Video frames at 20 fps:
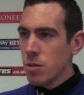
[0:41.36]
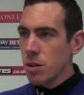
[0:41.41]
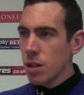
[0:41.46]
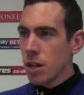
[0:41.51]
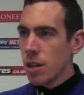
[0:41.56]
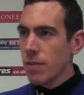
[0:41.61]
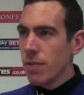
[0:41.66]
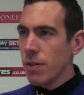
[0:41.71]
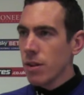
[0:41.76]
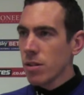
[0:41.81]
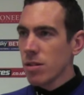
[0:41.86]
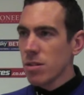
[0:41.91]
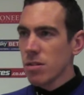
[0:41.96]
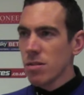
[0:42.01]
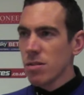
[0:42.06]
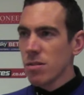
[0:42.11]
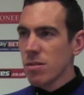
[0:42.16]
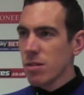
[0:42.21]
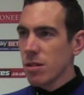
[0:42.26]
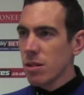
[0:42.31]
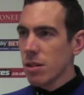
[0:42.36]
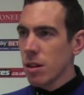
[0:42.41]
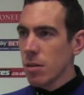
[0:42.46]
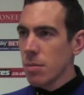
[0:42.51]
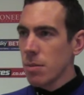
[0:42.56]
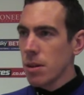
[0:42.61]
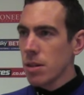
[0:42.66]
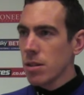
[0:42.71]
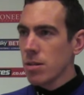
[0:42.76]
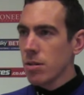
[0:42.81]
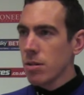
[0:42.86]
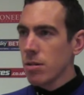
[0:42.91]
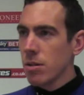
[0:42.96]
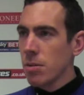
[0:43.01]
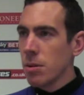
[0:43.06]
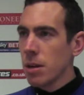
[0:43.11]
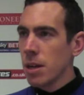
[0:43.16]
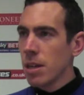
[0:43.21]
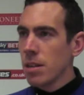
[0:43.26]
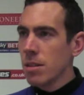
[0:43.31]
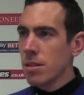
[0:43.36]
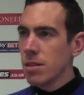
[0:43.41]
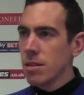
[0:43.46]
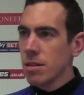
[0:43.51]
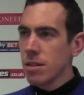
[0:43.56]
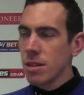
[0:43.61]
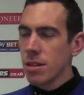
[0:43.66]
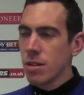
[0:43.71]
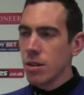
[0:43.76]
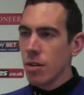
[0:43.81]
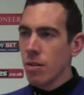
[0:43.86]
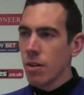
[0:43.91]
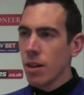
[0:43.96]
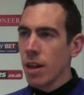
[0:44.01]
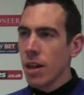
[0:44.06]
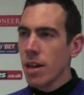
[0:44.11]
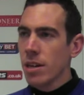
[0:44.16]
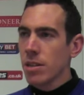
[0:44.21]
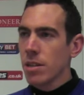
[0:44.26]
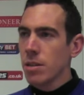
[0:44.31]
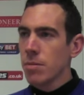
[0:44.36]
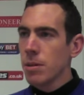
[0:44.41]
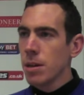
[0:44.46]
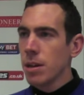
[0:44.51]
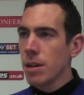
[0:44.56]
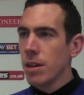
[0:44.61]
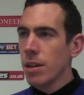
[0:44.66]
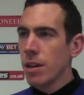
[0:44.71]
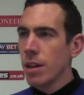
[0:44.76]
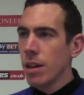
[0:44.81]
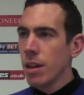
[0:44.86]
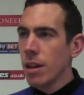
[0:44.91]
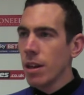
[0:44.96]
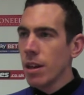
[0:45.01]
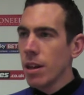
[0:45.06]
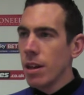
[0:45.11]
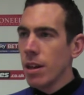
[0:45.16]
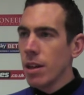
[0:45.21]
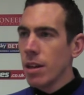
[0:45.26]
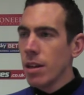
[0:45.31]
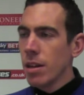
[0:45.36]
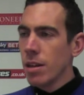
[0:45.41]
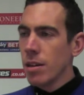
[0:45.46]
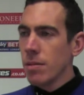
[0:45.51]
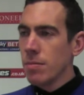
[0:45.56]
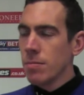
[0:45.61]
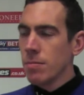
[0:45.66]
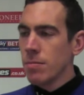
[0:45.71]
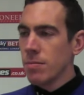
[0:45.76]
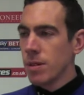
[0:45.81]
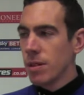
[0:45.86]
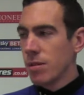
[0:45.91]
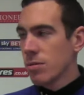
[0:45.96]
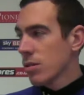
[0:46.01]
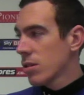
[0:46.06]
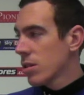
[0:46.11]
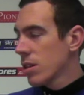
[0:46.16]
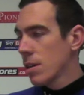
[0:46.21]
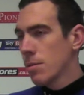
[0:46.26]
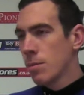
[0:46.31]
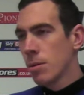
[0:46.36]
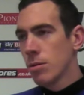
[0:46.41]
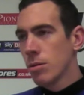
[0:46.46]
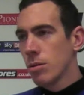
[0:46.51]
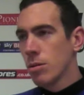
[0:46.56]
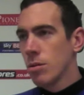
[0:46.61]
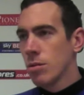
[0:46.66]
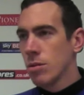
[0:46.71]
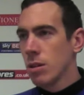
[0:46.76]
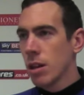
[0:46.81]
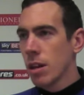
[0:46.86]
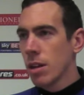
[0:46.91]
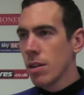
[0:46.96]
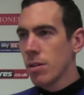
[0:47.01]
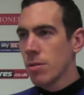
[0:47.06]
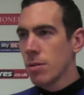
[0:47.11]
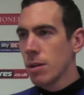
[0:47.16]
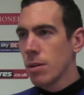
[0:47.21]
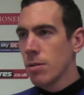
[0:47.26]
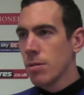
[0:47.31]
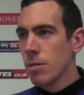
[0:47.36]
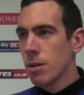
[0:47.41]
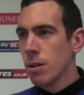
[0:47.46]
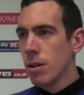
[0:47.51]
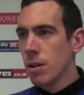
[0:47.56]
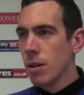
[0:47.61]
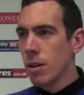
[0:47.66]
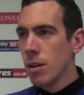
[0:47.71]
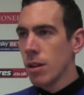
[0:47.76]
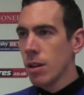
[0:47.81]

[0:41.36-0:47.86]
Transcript: once you get the first couple minutes out of the way, it's you sort of relax a bit. And it was the same on Tuesday night as well.